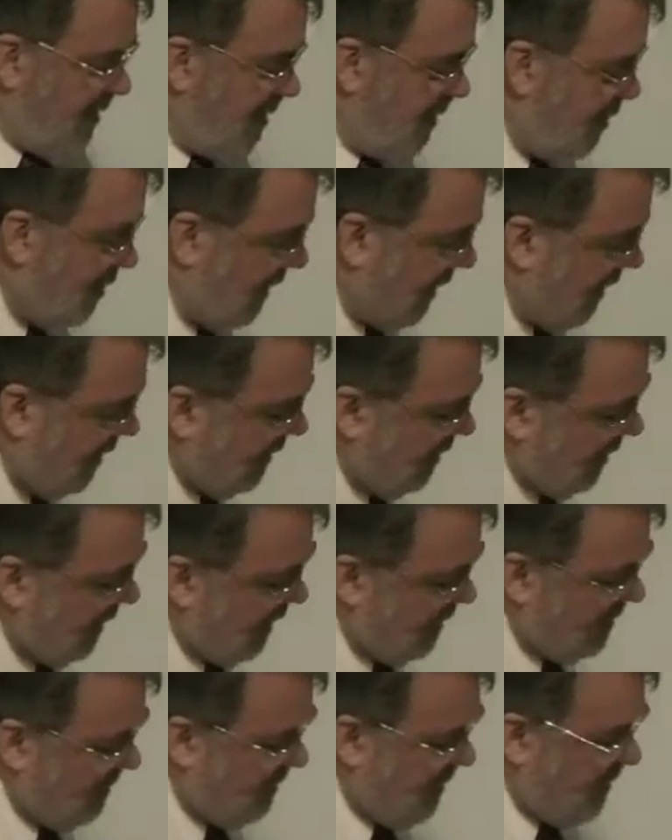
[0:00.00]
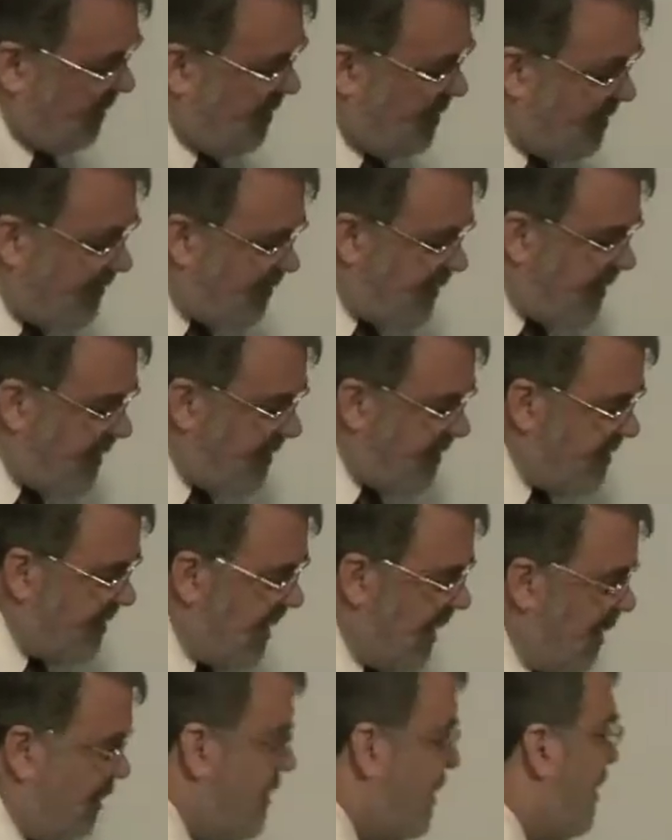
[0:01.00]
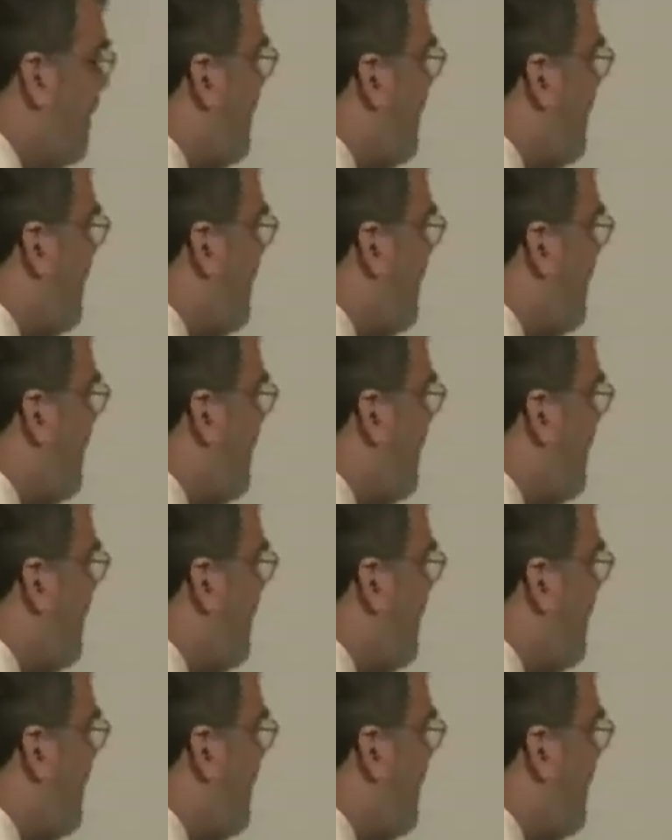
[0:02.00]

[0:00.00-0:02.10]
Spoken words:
located at the top of